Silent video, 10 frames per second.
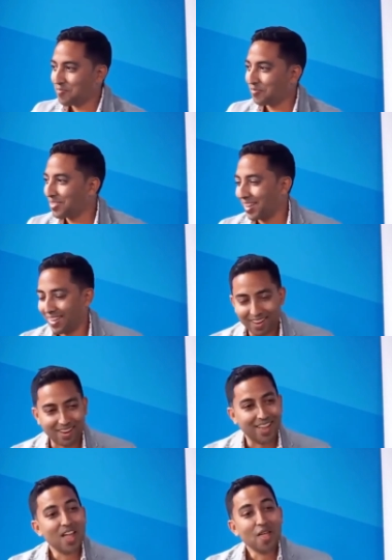
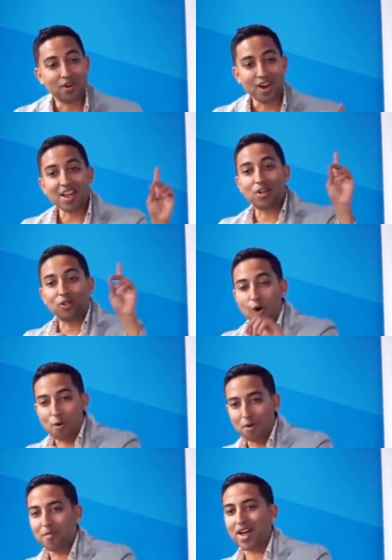All right. They're not a
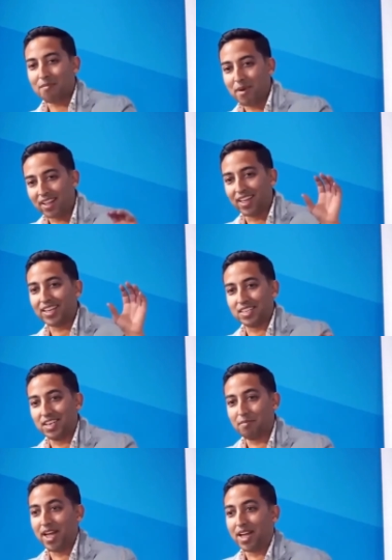global mega bank like
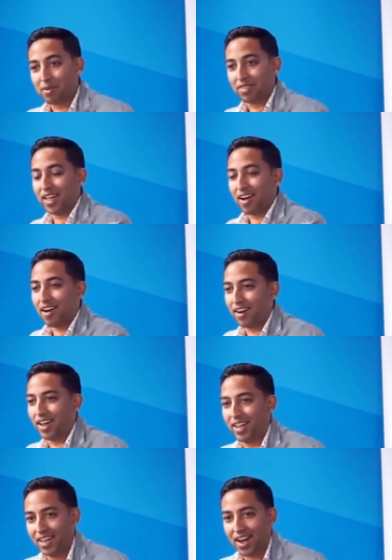Citibank, but they are
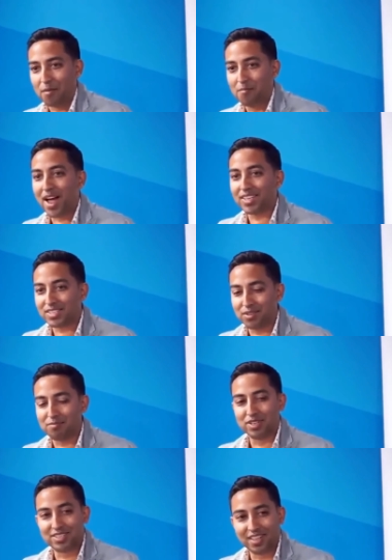a, a
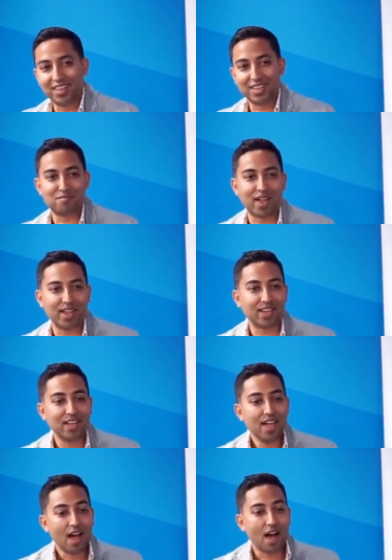massive Brazilian bank.
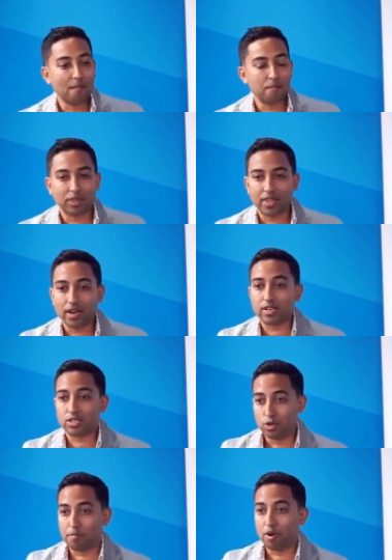Um, but they are
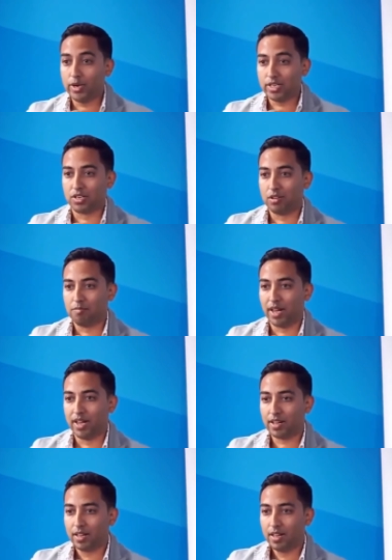a super regional
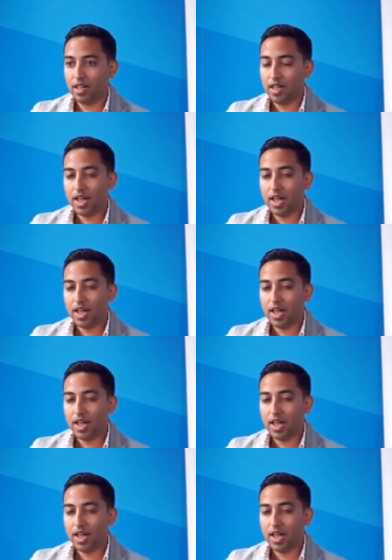bank.